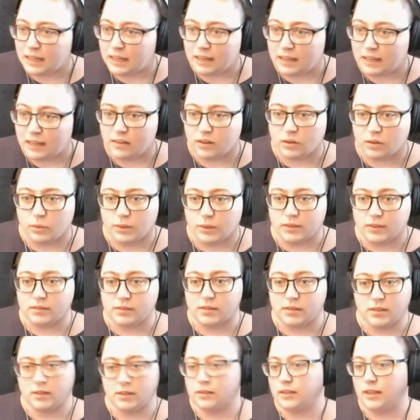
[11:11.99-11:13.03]
There are ones that
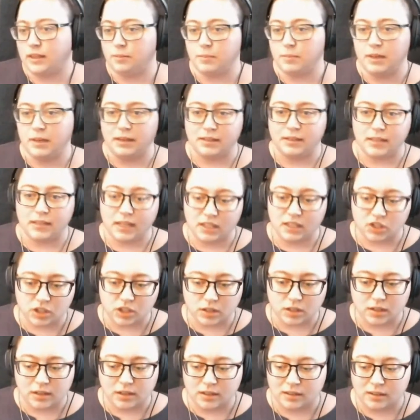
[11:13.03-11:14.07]
are like
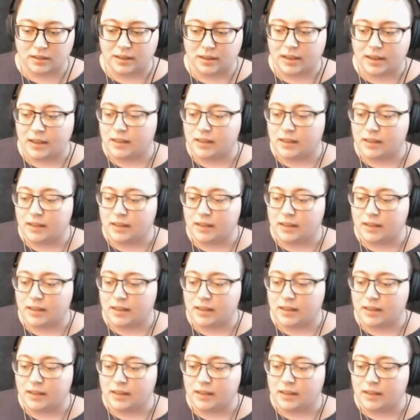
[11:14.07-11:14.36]
meditation,